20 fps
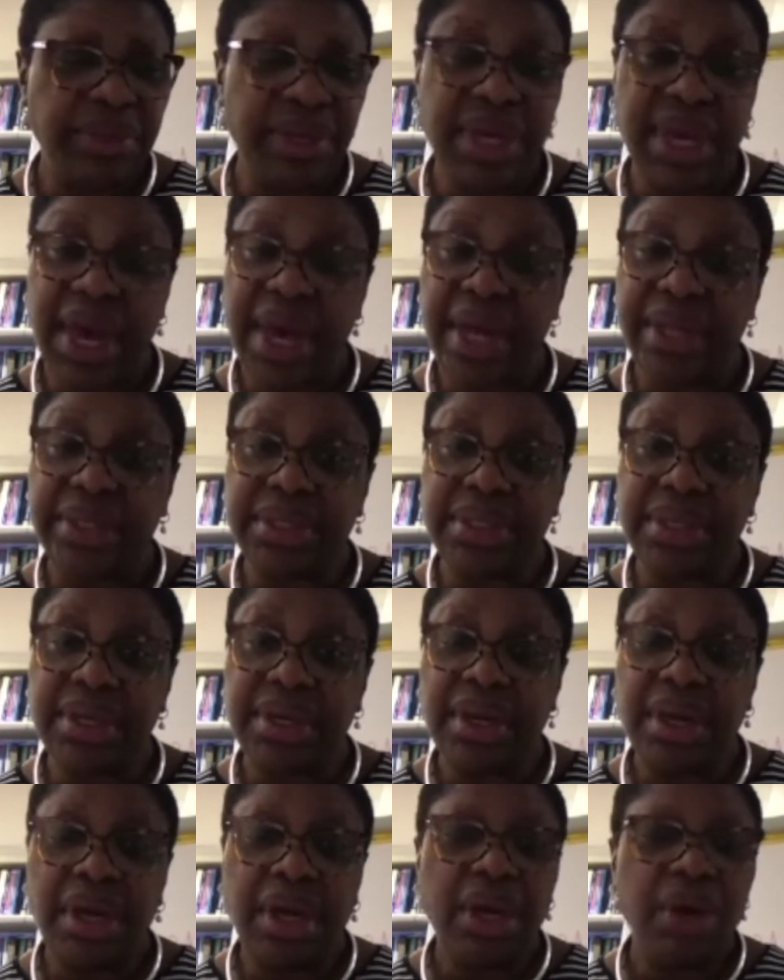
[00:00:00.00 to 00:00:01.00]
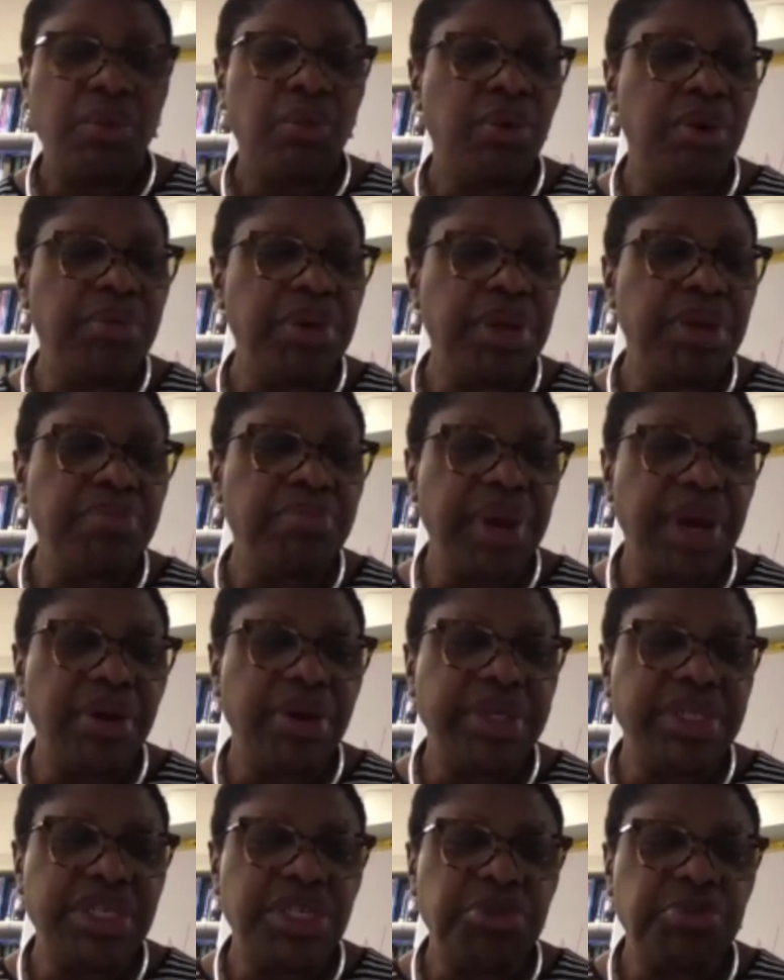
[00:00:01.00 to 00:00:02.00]
Yet, women bear
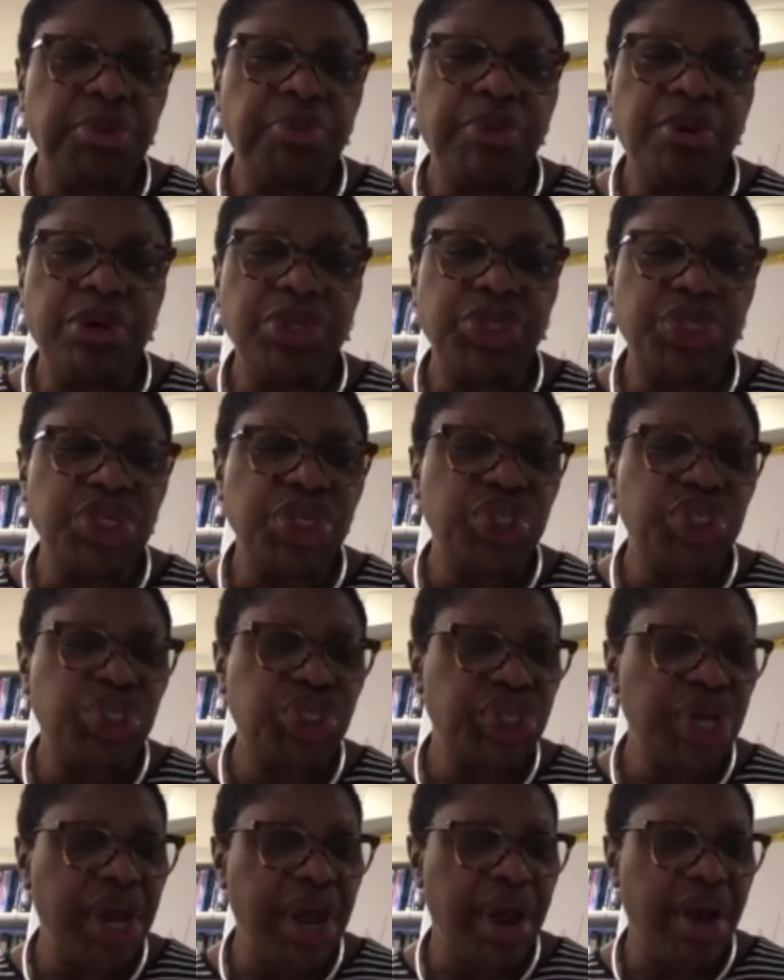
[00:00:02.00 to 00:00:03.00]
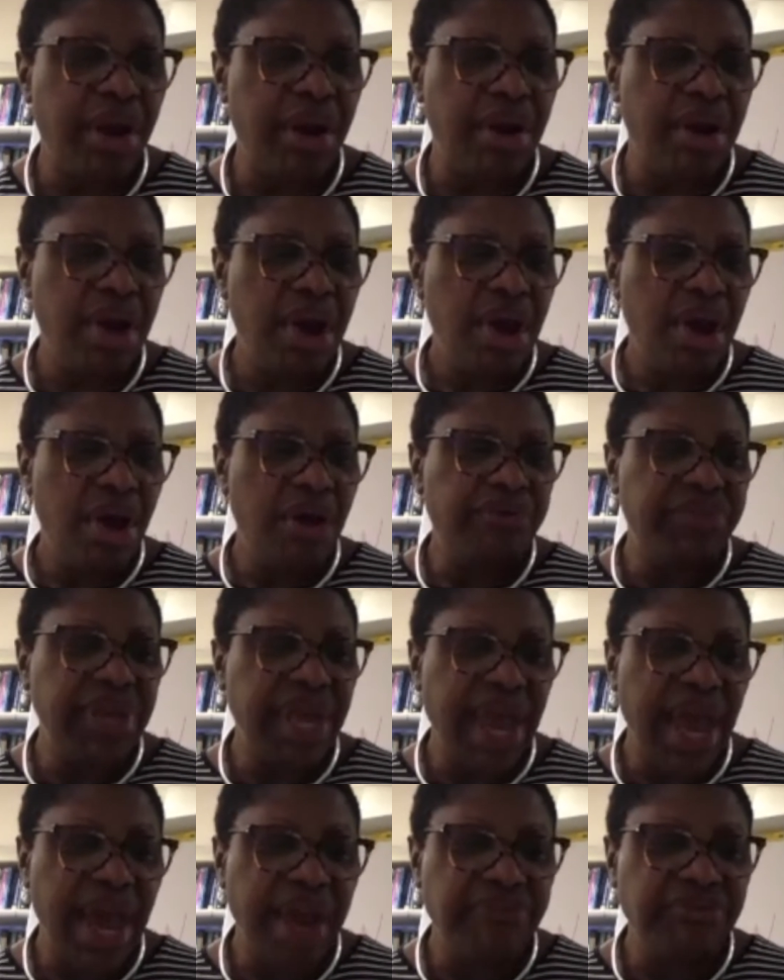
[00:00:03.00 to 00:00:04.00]
a disproportionate share of the
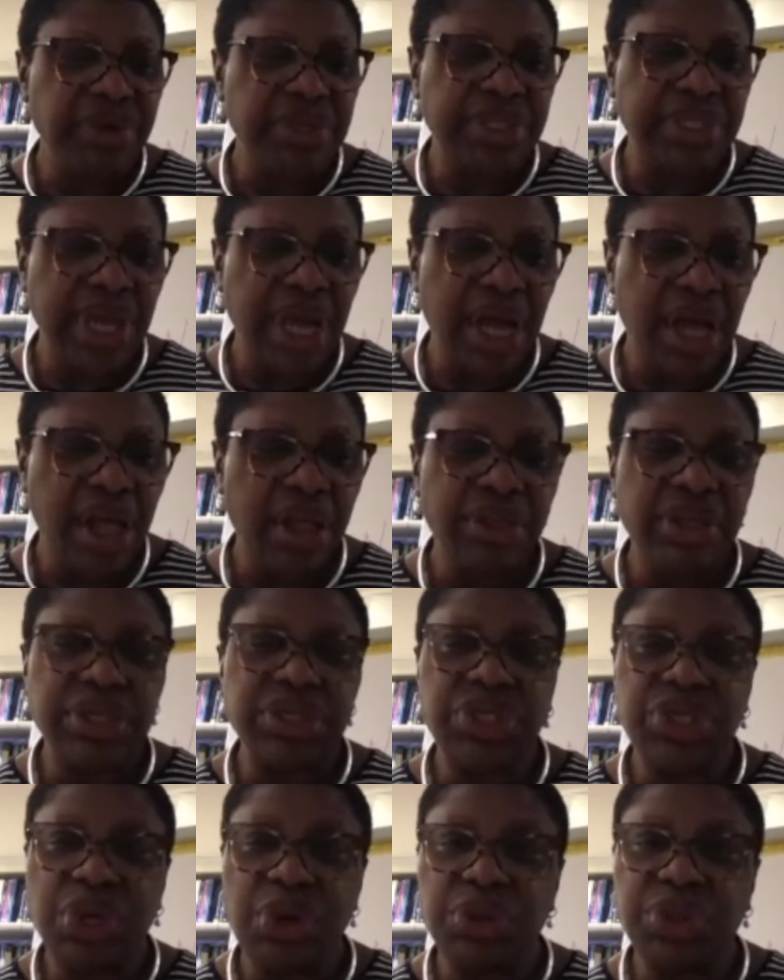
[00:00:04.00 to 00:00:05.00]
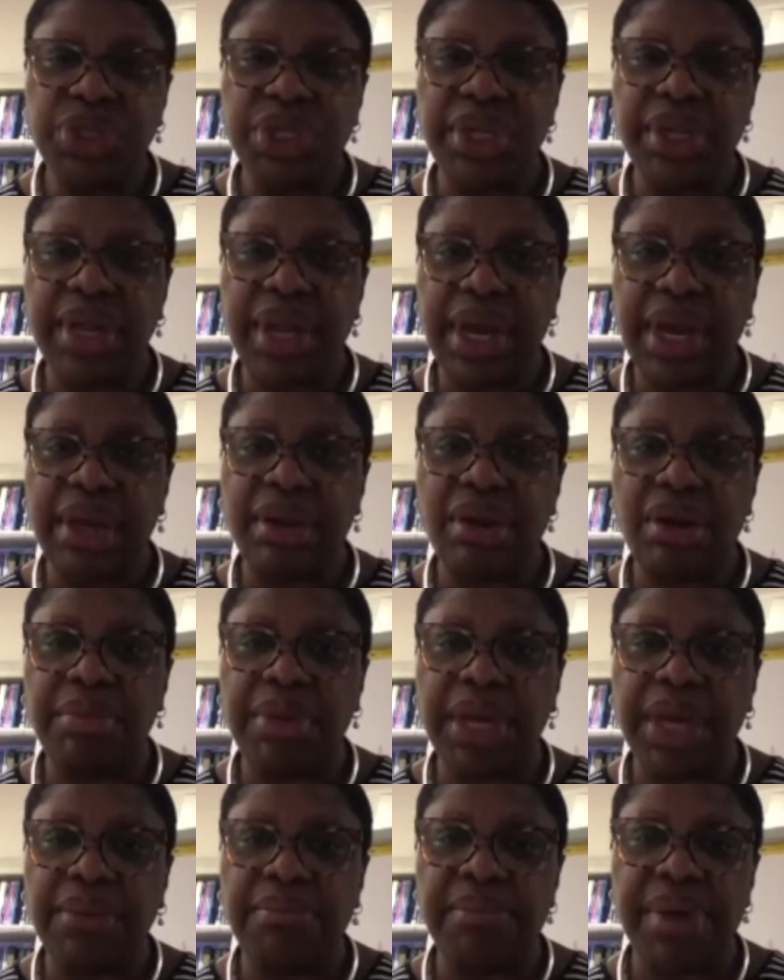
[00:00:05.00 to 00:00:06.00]
adverse health, social, and
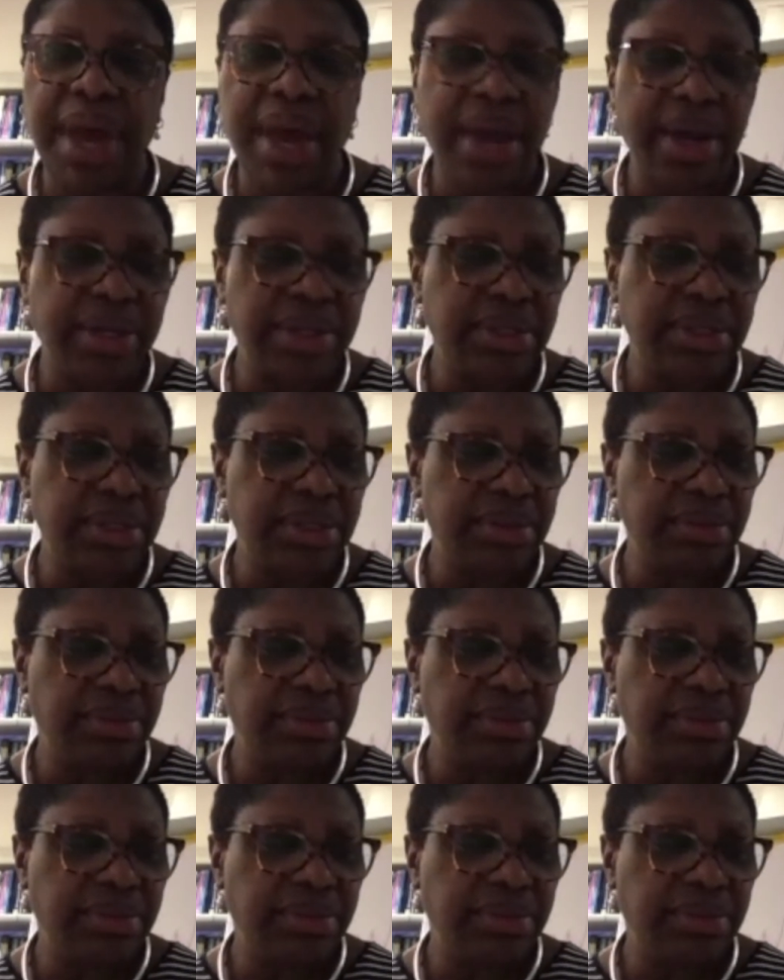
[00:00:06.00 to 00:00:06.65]
economic impacts.